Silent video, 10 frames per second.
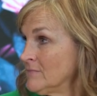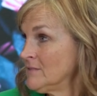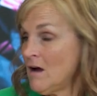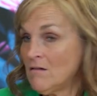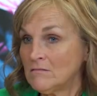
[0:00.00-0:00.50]

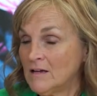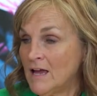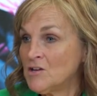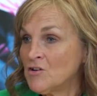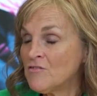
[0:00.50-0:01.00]
No. I mean,
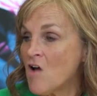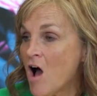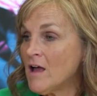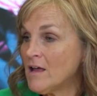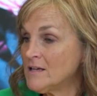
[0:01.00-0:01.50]
and you're
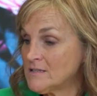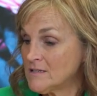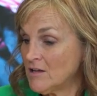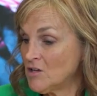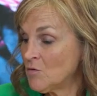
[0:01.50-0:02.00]
not,
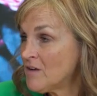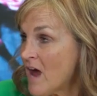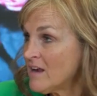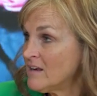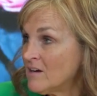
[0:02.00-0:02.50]
you will
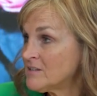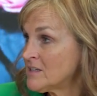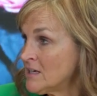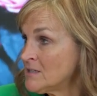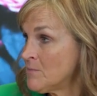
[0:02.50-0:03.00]
not inherit the
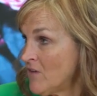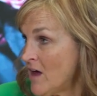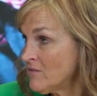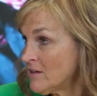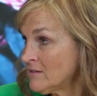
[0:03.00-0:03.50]
kingdom of heaven.
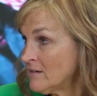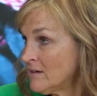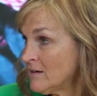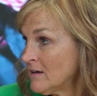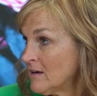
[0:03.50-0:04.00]
Yeah, because you're a
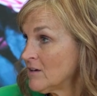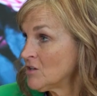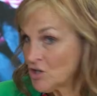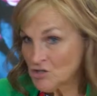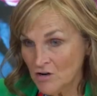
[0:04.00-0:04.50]
drunkard.
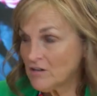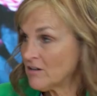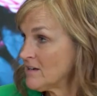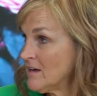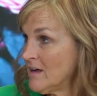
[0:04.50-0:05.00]
You're a
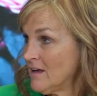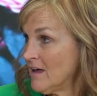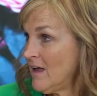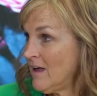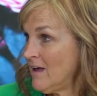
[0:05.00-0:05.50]
drunkard. Yeah.
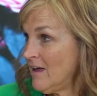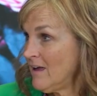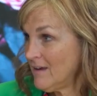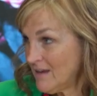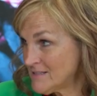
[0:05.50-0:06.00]

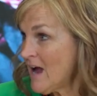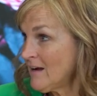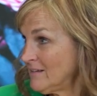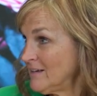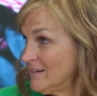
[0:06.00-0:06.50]

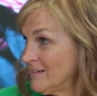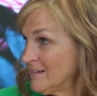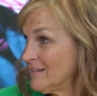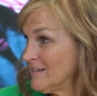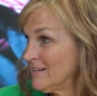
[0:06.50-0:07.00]
Exactly. Yeah.
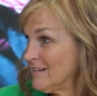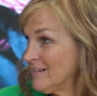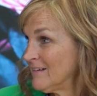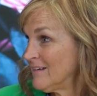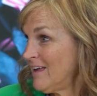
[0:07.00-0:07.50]

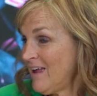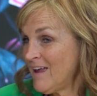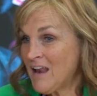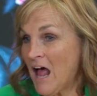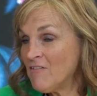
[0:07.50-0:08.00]

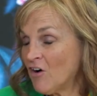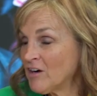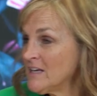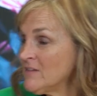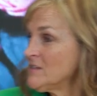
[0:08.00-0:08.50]
And I've
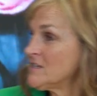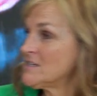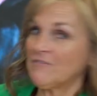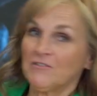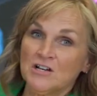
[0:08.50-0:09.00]
already given the
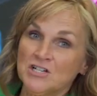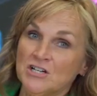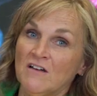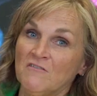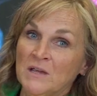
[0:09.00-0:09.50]

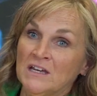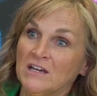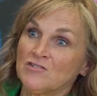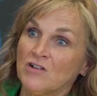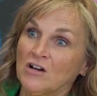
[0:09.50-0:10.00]
definition of being
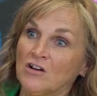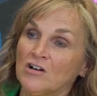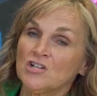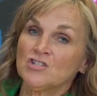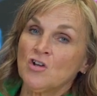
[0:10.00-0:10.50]
a
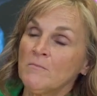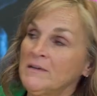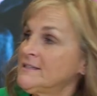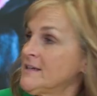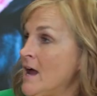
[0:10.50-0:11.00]
drunkard so
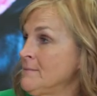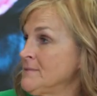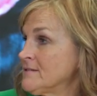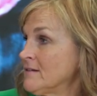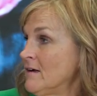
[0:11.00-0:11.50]
many
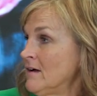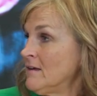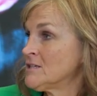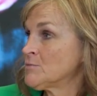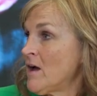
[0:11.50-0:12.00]
times
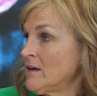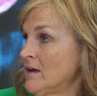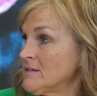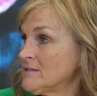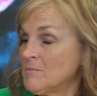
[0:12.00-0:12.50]
on this
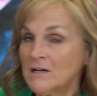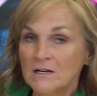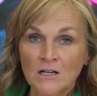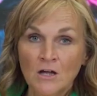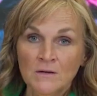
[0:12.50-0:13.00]
podcast. I'm not
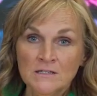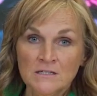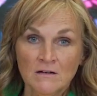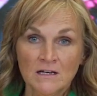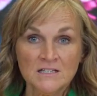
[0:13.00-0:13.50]
going to go
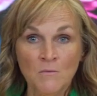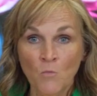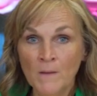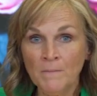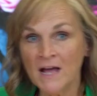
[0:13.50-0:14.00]
into it because I'm
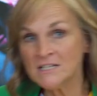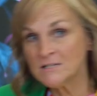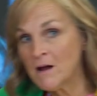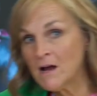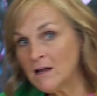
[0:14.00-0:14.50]
way past
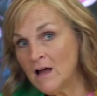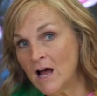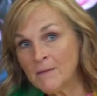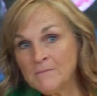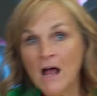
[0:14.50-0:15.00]
my,
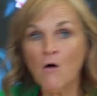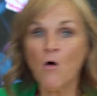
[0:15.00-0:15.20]
I'm now